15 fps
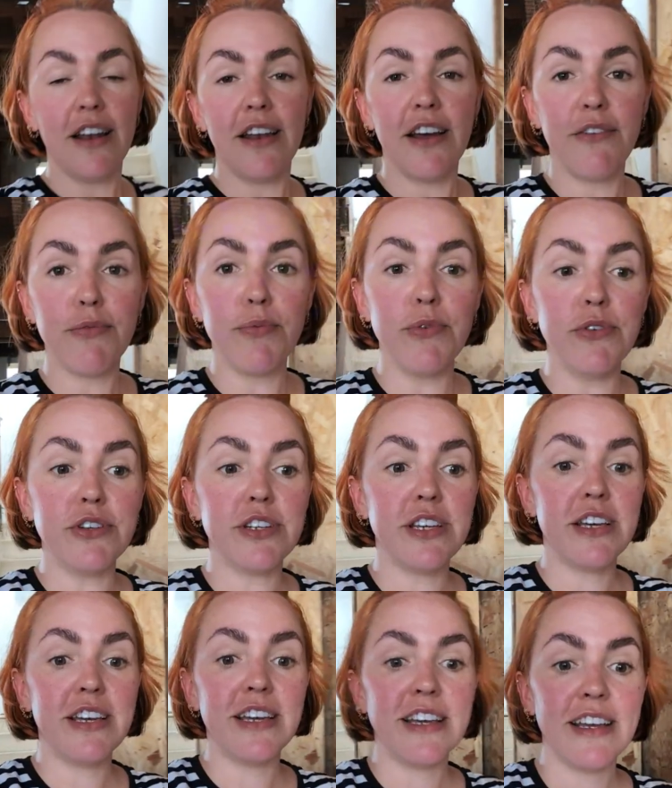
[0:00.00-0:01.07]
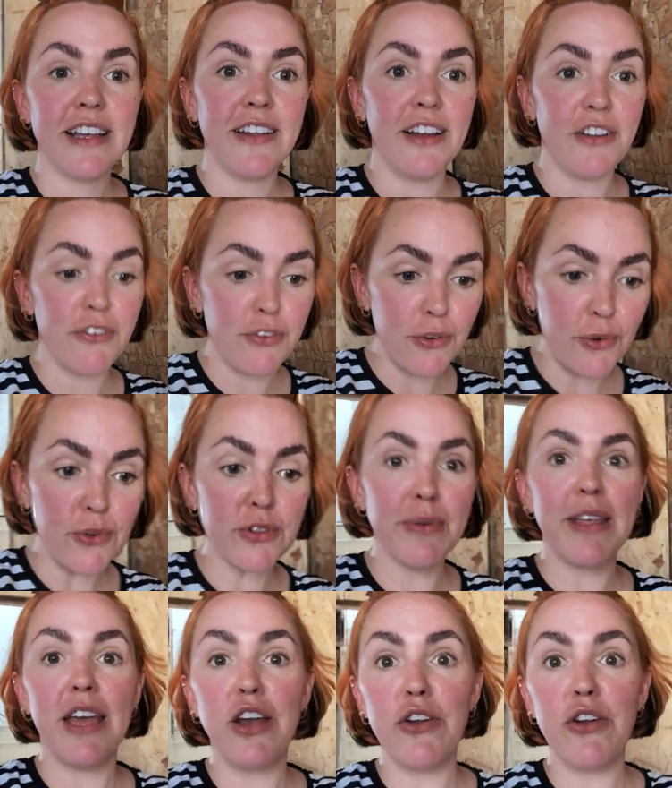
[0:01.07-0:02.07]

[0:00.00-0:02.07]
I love wood like floors where they